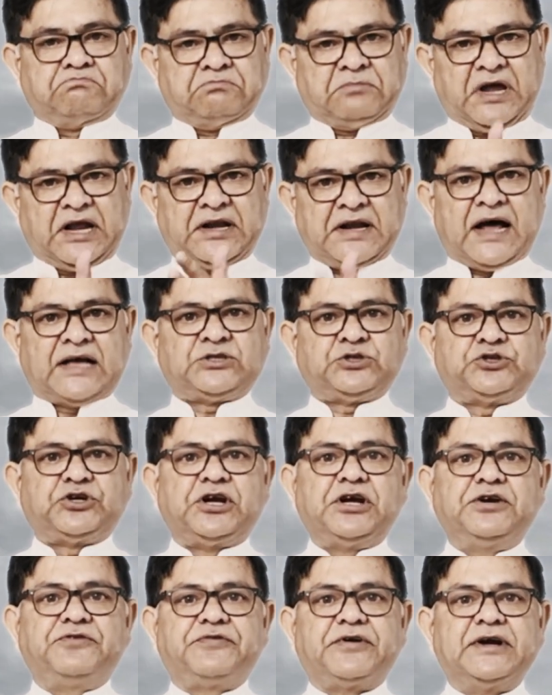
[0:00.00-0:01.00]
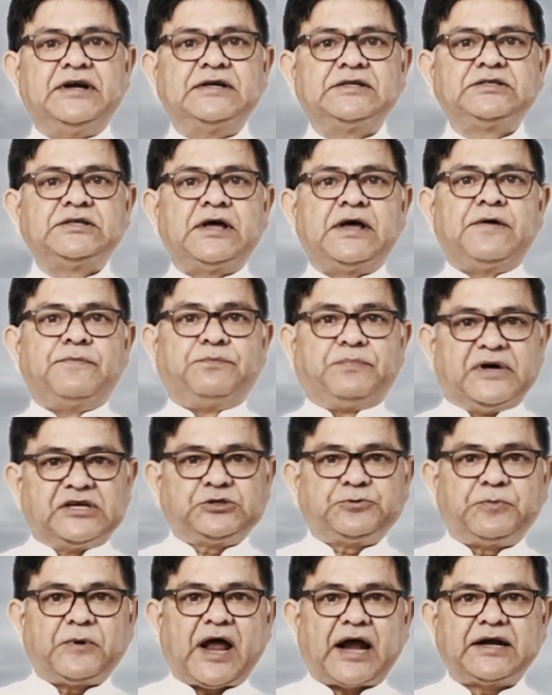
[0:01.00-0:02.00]
industry trends,
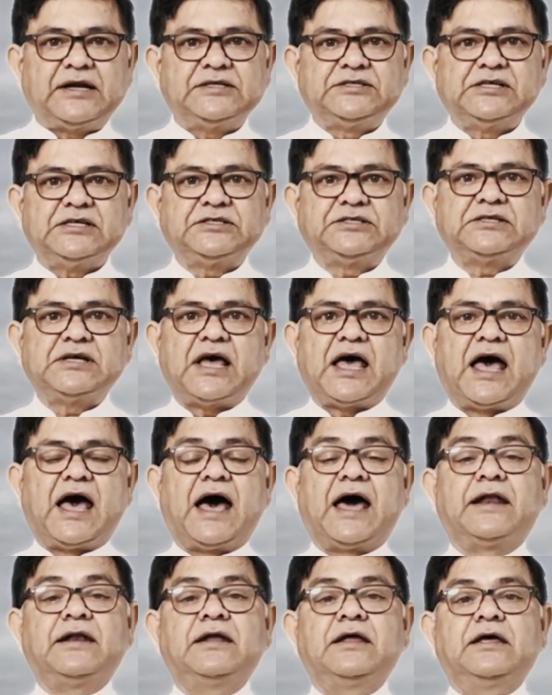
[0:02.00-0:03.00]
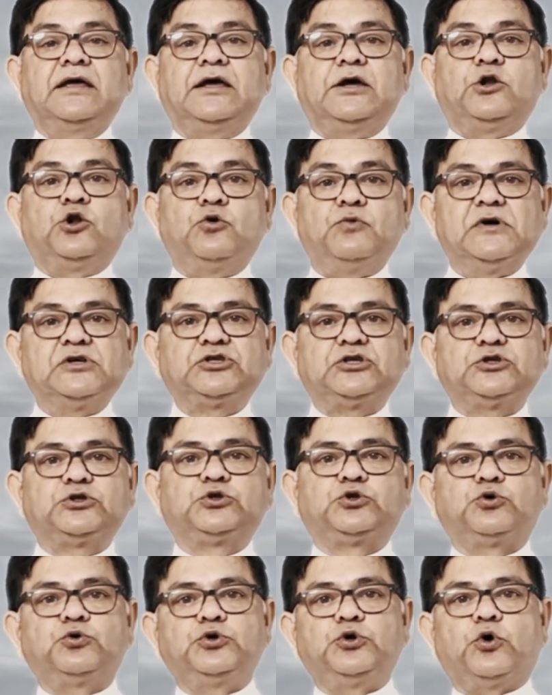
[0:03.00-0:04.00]
best practices, and innovations
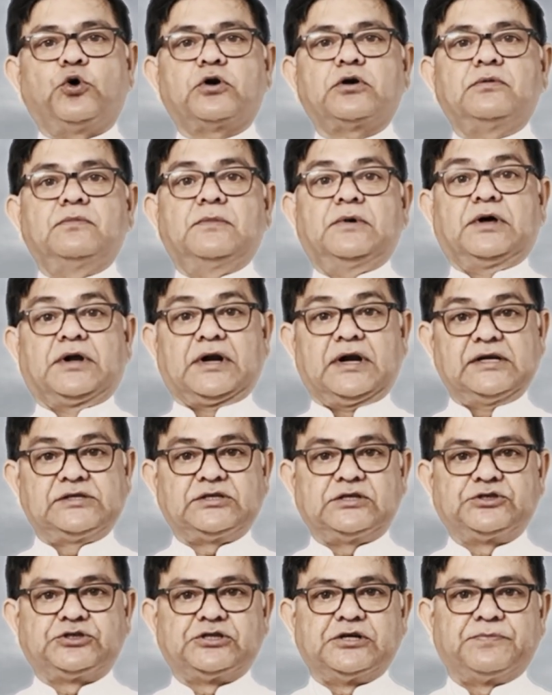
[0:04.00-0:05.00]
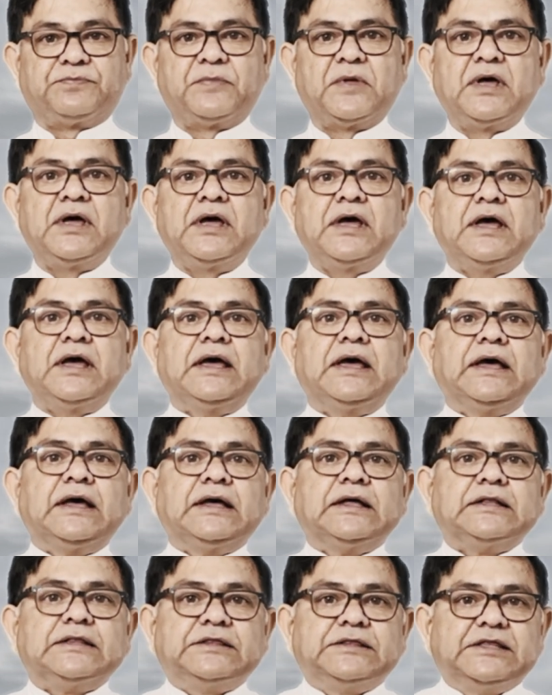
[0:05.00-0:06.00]
through your relationship.
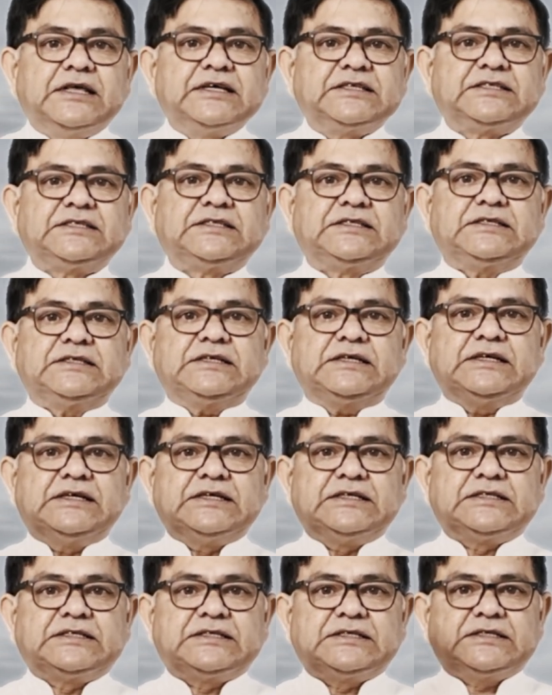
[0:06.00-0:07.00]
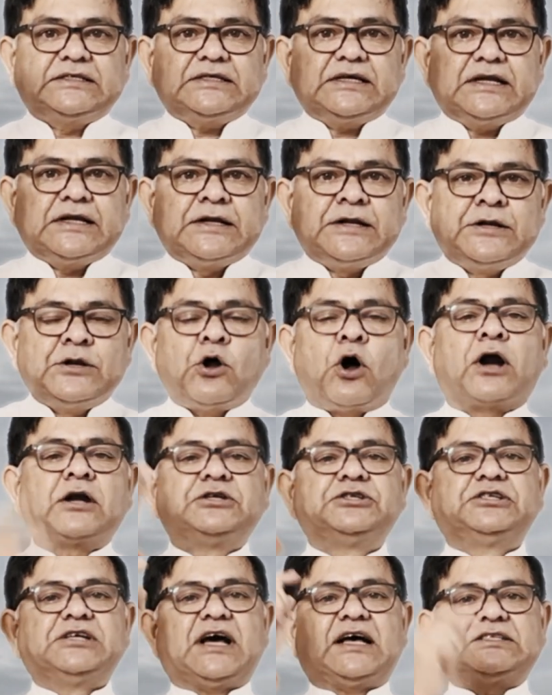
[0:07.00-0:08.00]
This is not
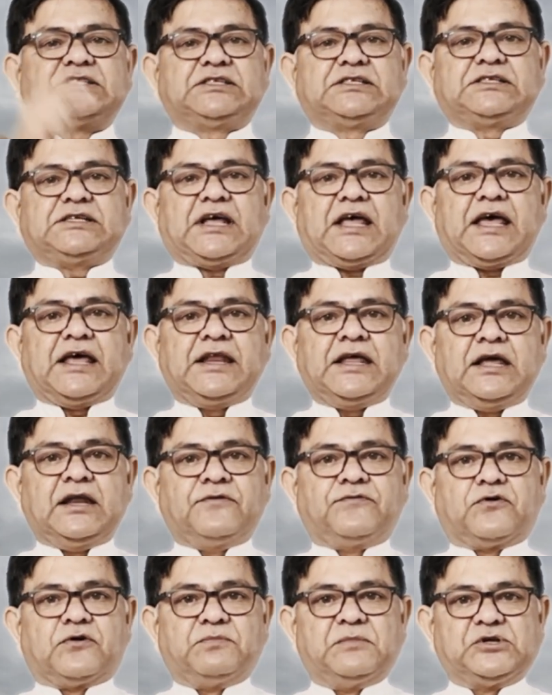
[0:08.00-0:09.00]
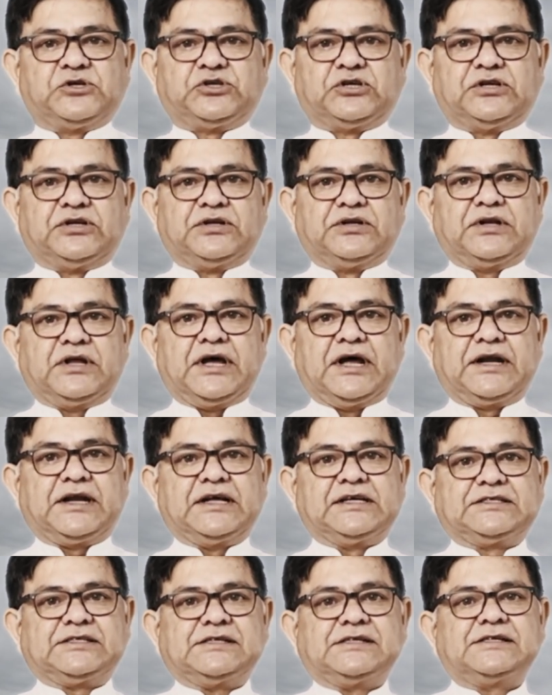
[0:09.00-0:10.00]
just any information, it
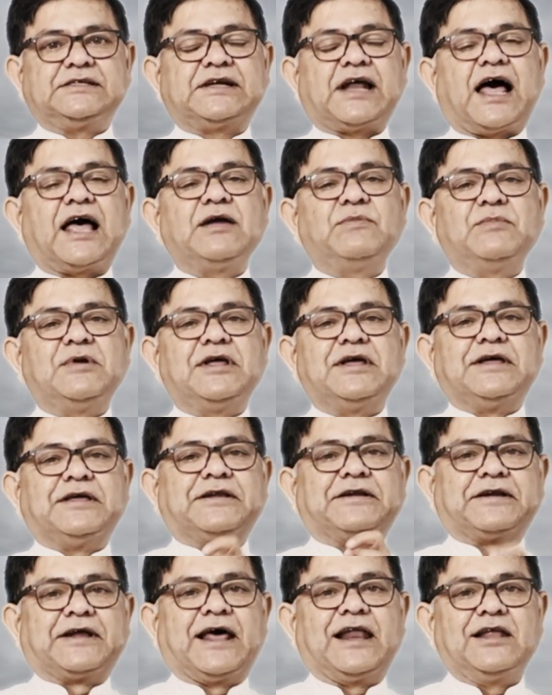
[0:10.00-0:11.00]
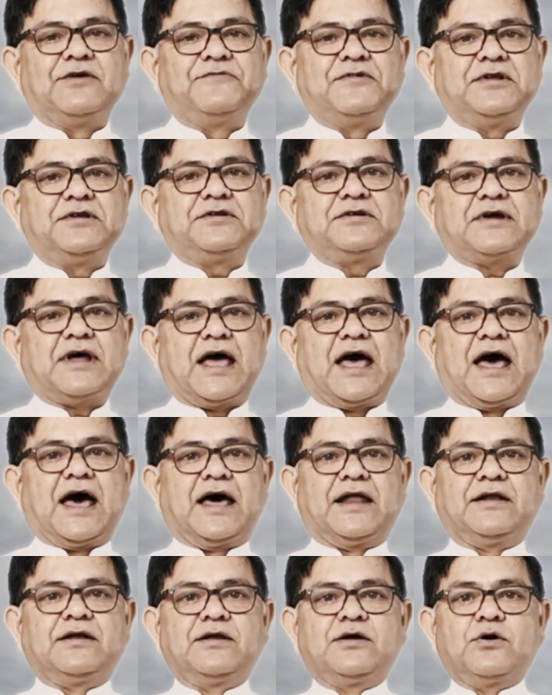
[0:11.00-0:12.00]
is timely, relevant,
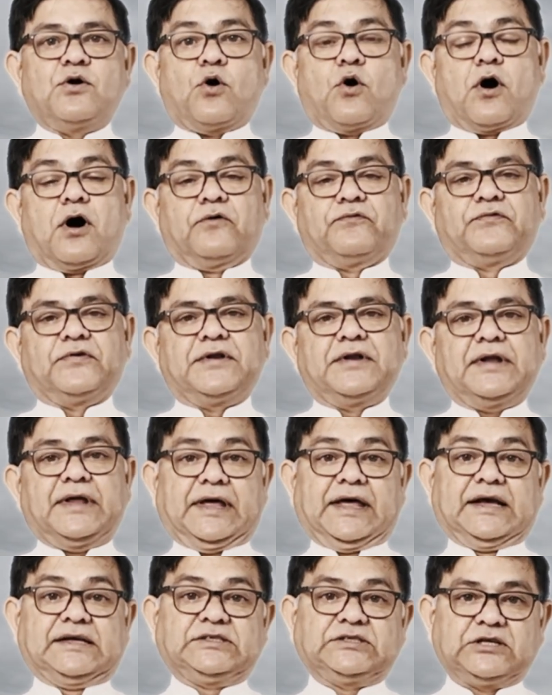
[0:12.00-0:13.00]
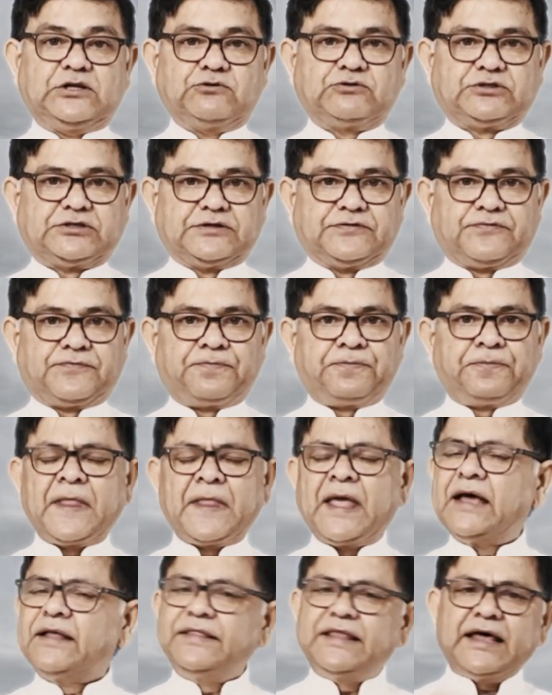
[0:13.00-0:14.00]
and often exclusive.
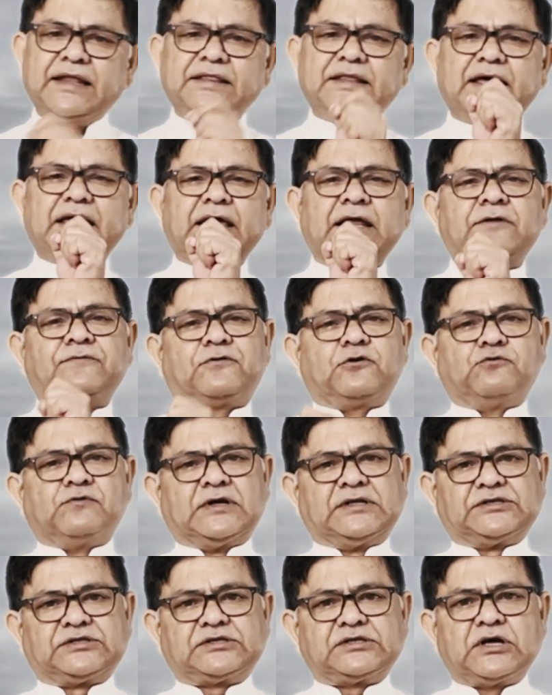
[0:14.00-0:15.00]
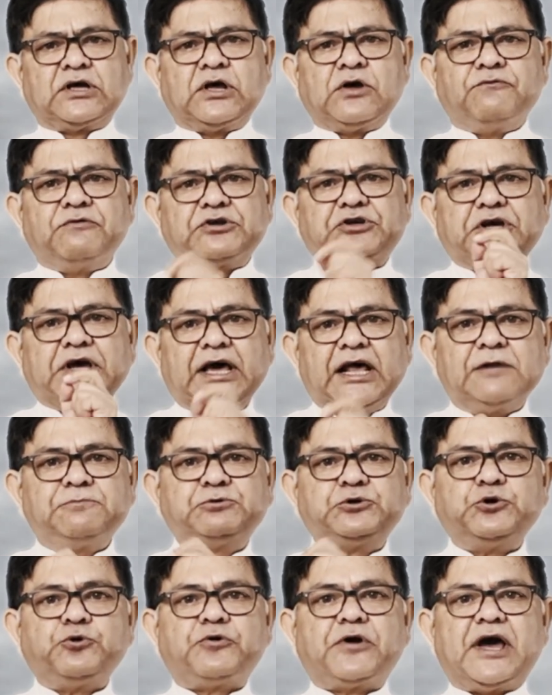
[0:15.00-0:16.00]
Then the influence, which helps
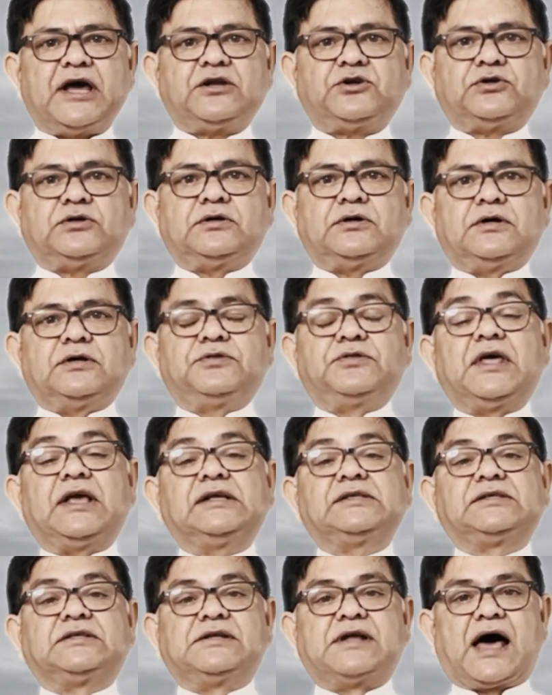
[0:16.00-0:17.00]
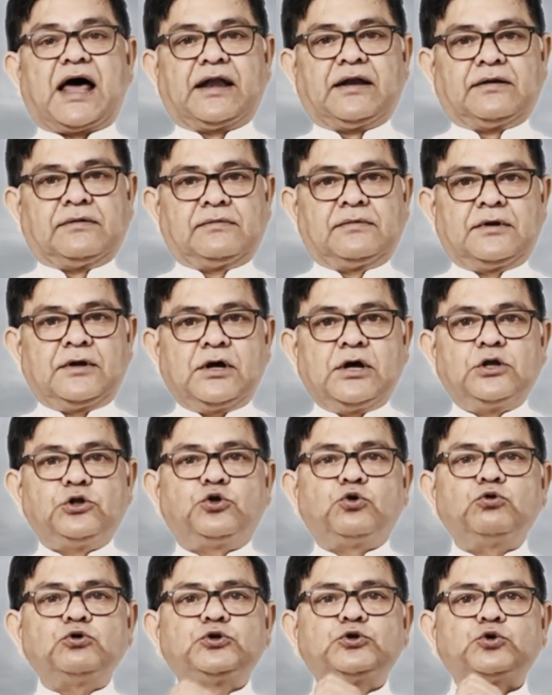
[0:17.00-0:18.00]
you get things done.
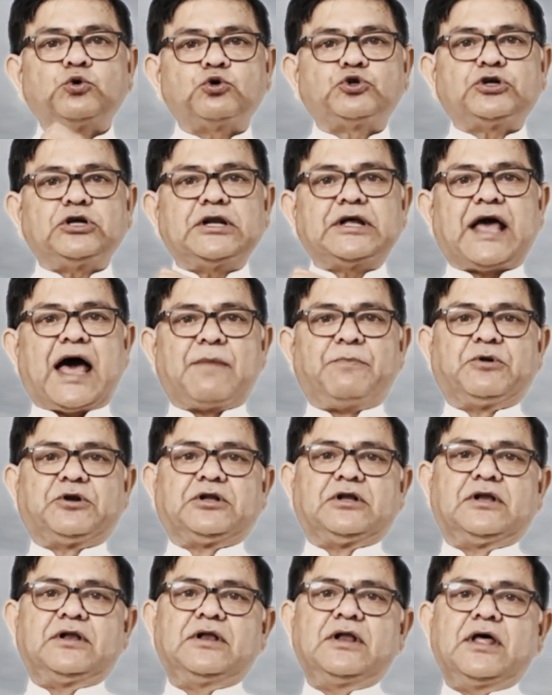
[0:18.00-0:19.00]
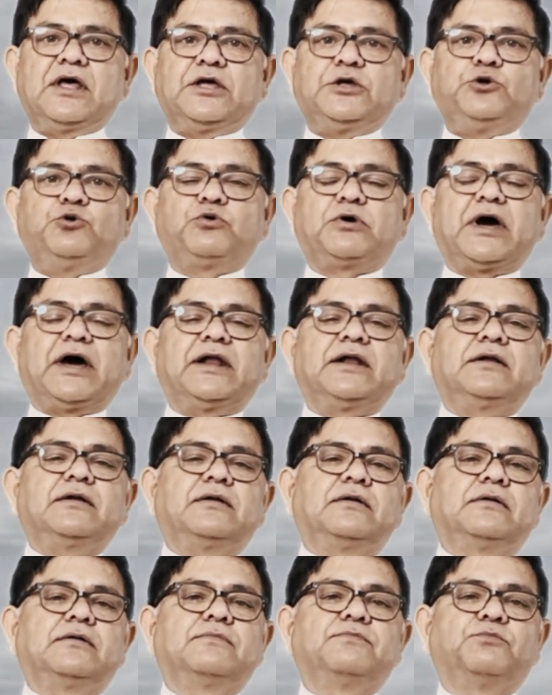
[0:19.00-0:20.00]
Through social capital, you can
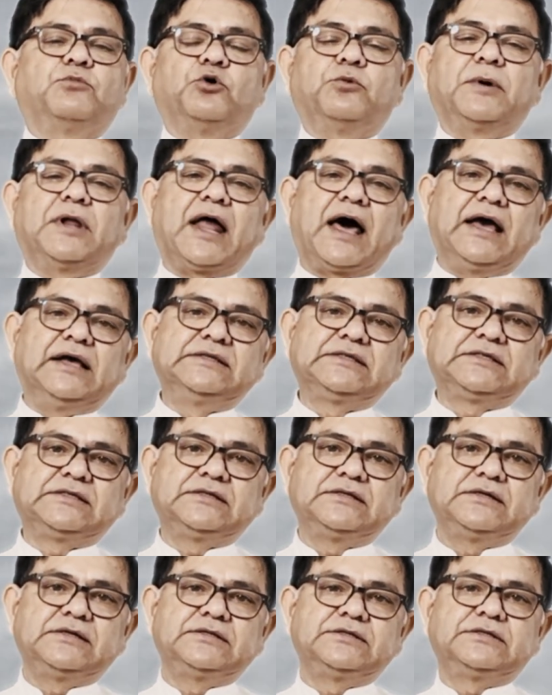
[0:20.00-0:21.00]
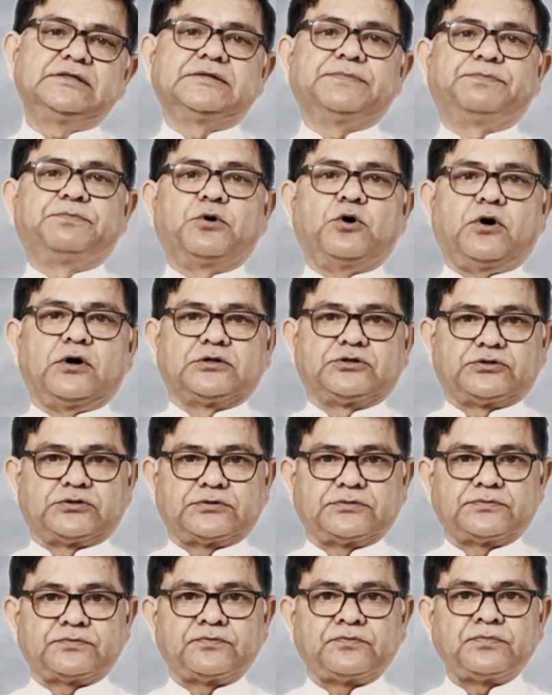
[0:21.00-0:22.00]
mobilize support,
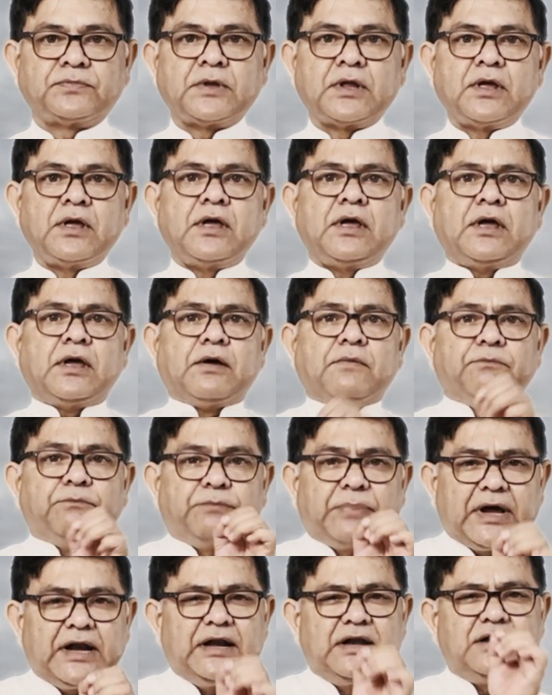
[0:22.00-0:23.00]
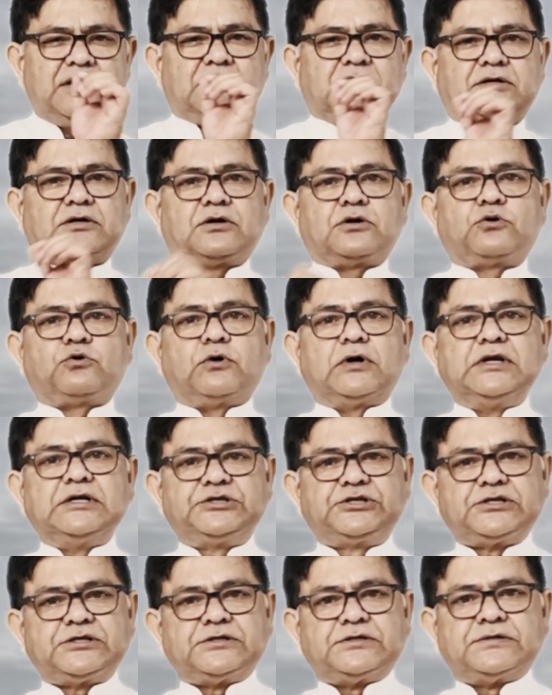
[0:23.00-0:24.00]
build
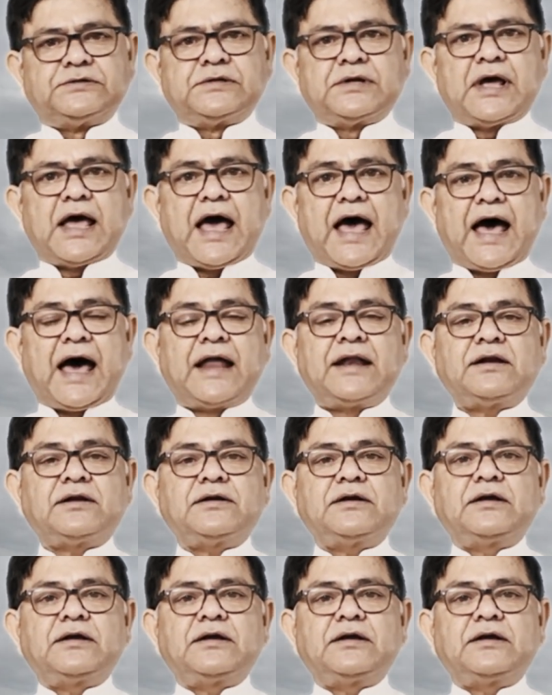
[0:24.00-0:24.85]
coalition, and